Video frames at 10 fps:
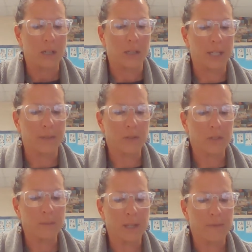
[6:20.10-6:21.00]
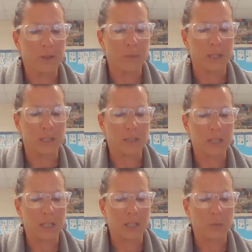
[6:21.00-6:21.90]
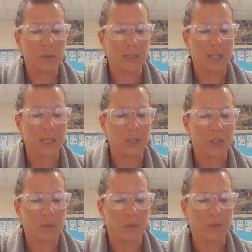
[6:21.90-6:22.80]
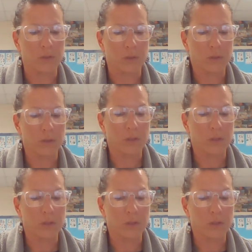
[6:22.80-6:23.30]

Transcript: Leave her to me a few minutes, and you will see that she will soon,